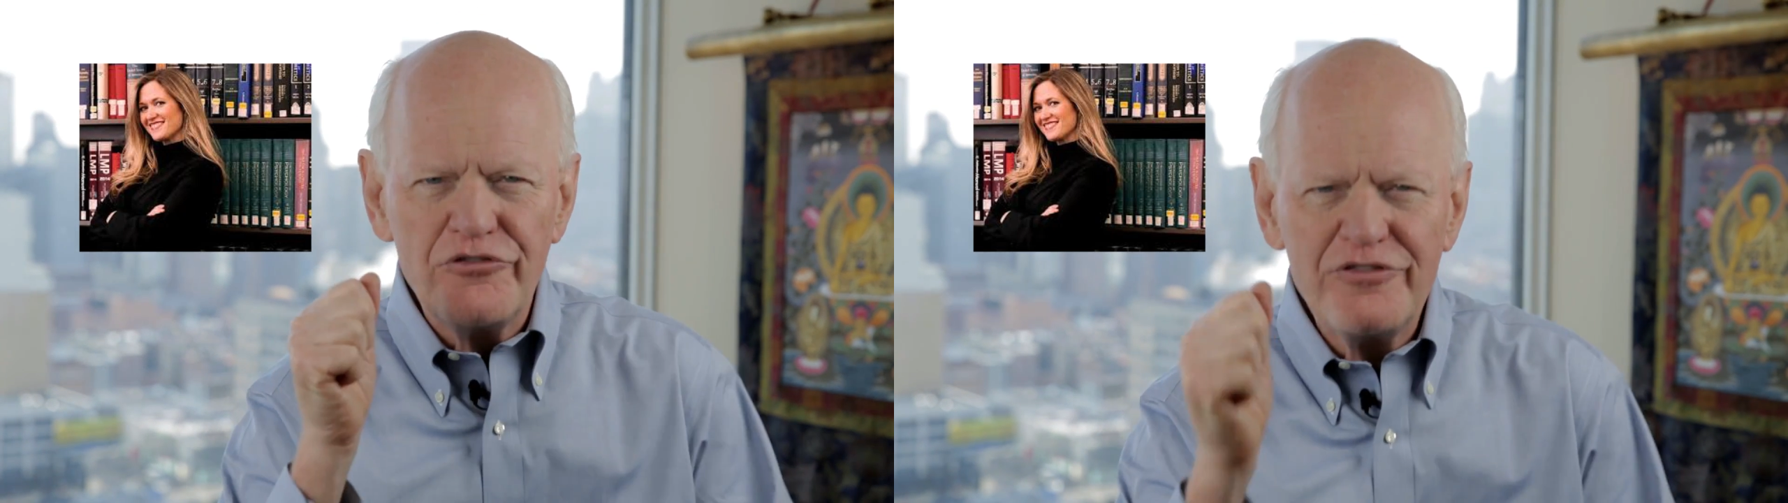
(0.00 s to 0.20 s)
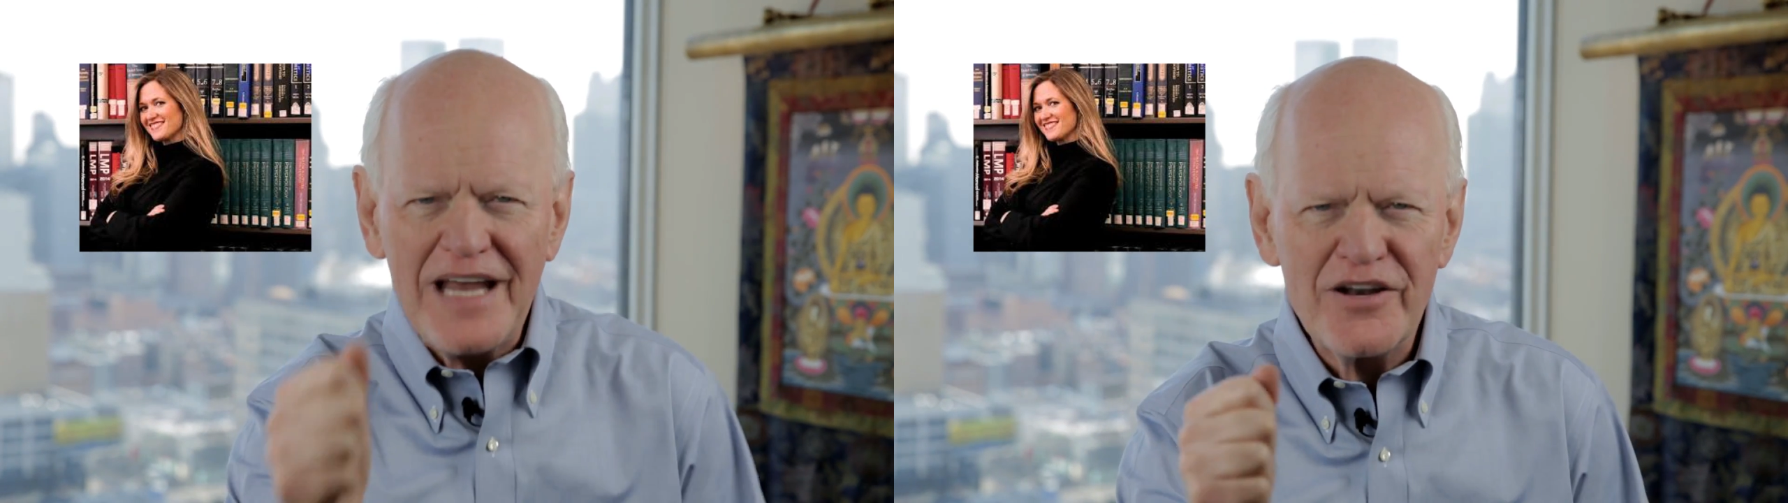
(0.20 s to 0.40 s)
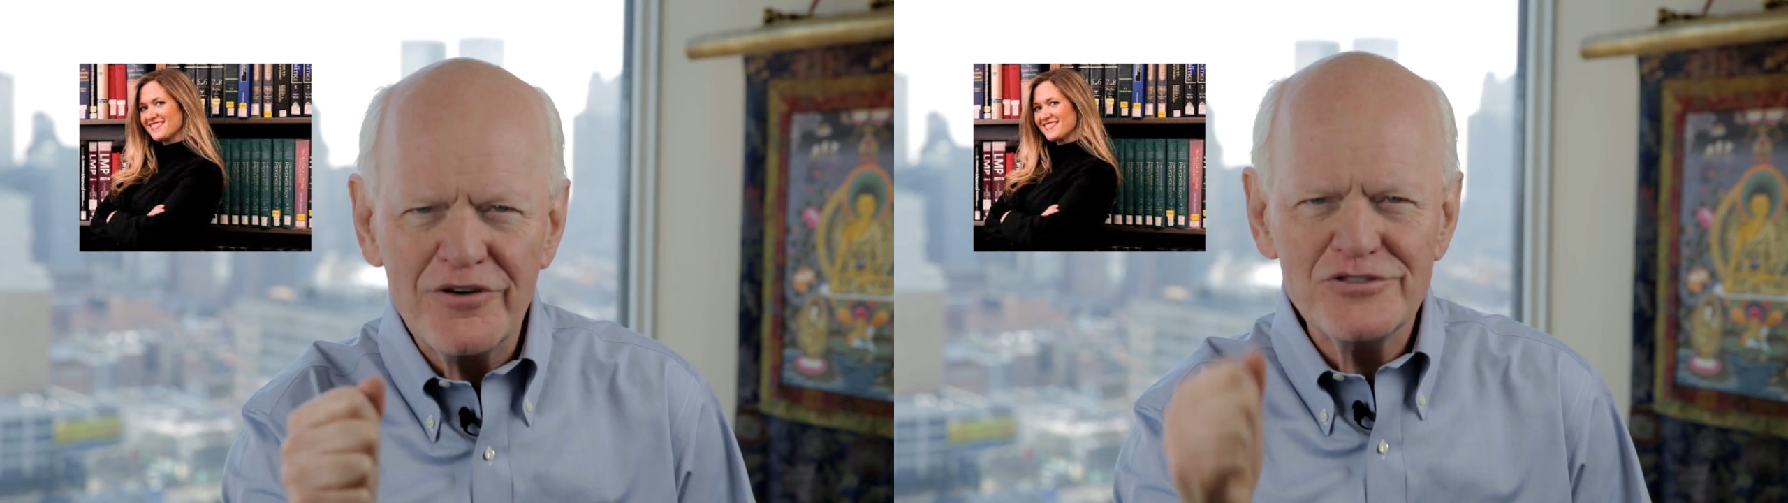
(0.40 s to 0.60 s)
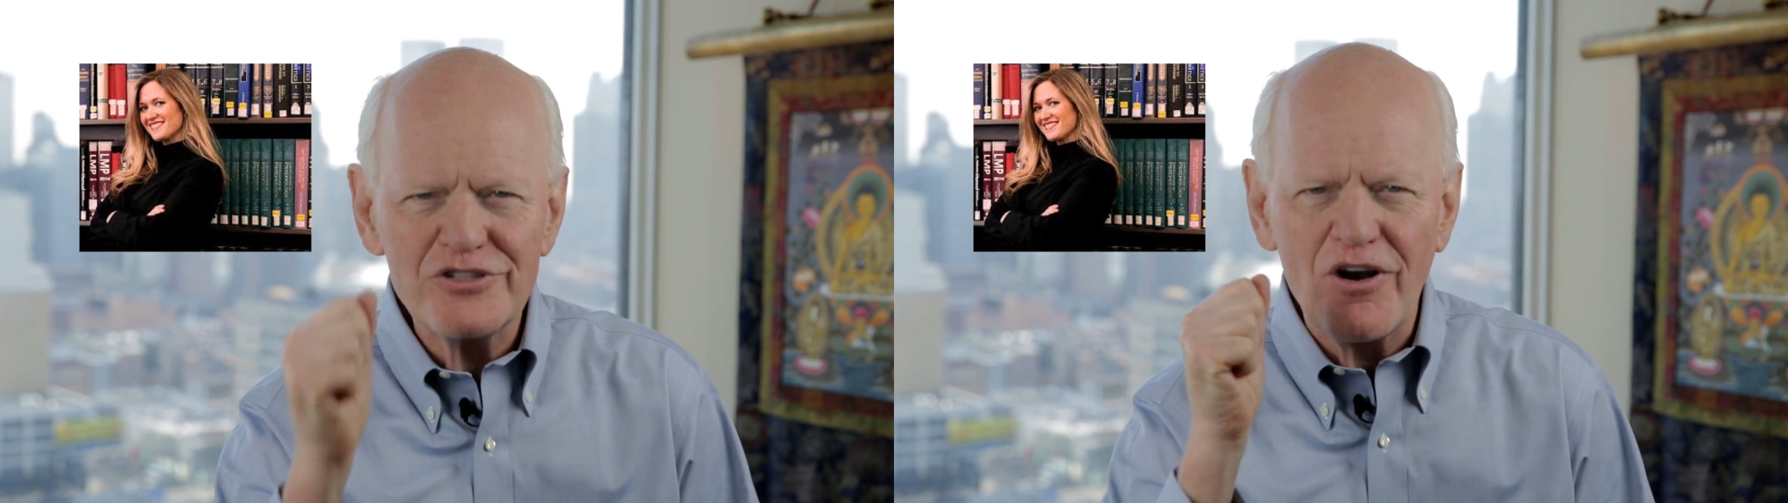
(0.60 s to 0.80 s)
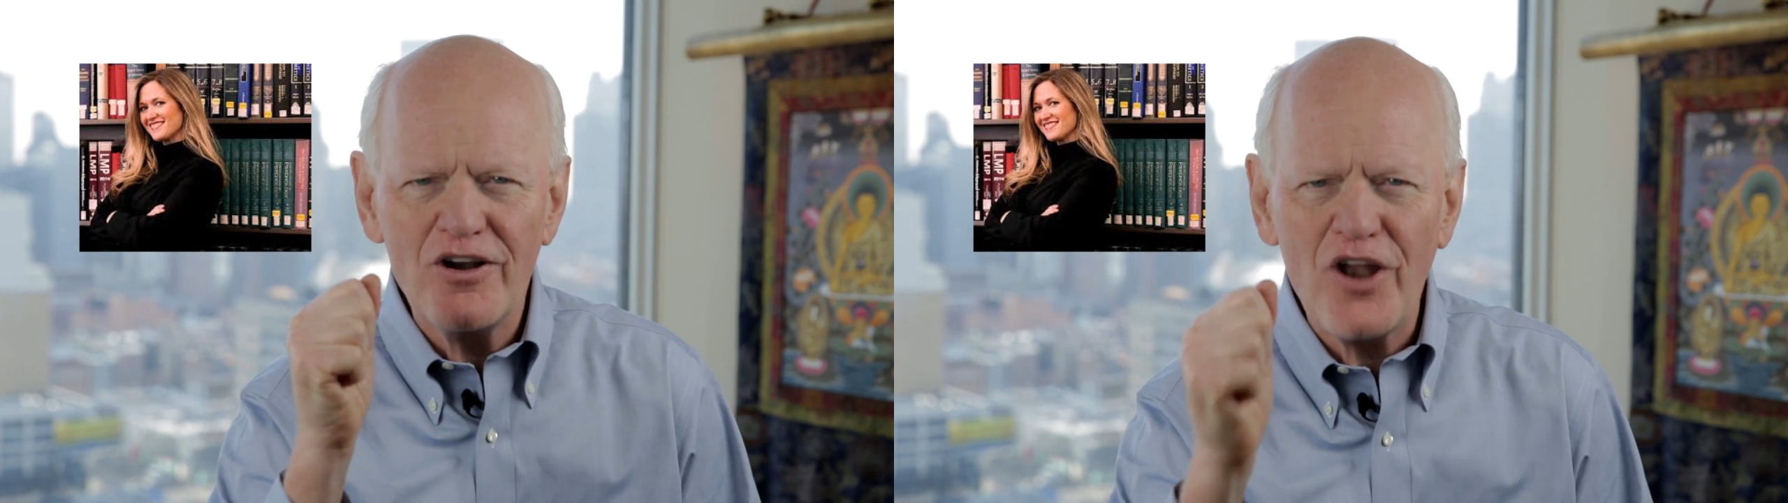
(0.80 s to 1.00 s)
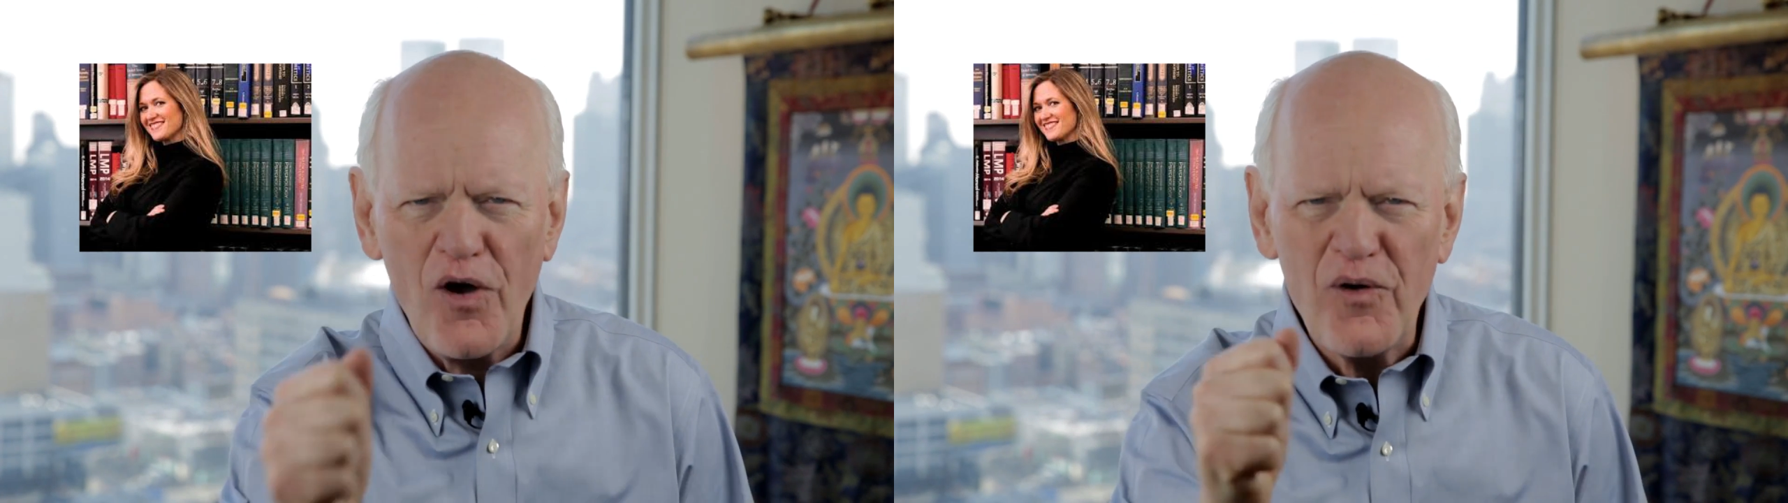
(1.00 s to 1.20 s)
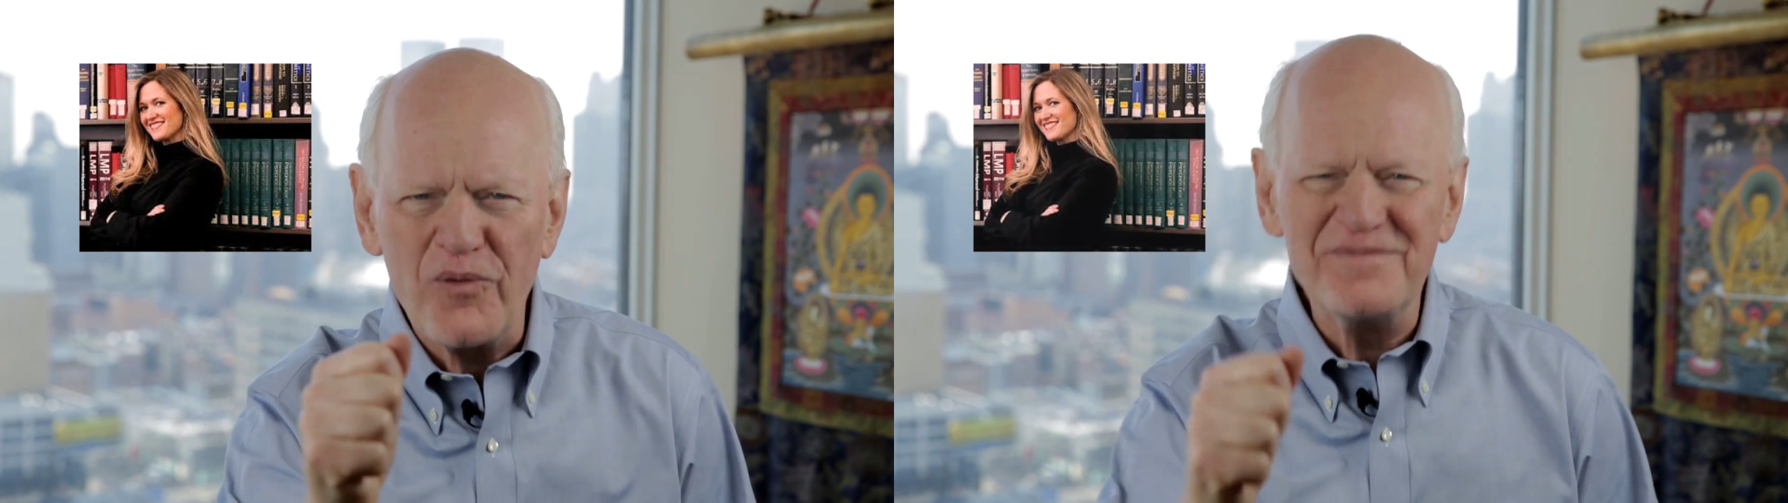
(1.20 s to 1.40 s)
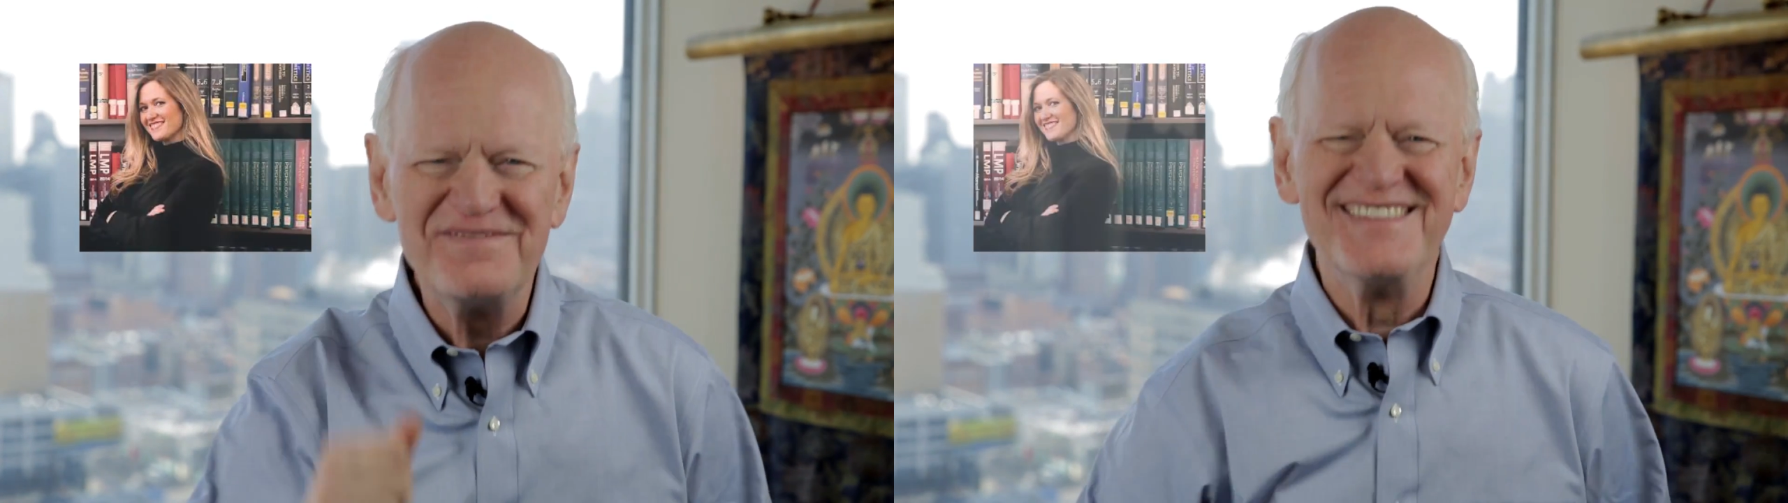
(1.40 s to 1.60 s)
standards are low."